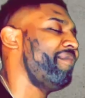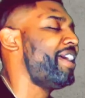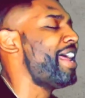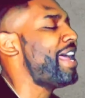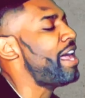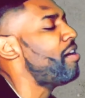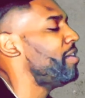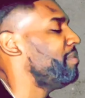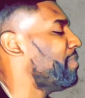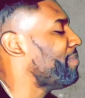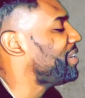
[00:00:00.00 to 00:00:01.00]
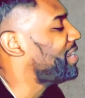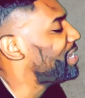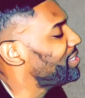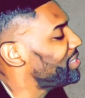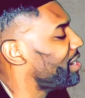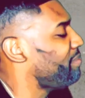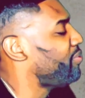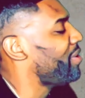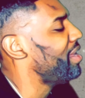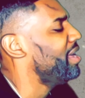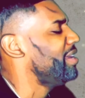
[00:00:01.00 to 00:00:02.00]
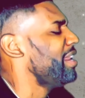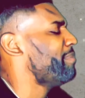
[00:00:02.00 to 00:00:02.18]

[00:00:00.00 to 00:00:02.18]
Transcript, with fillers: out an Audi. Mama, daddy, shout him proudly. That my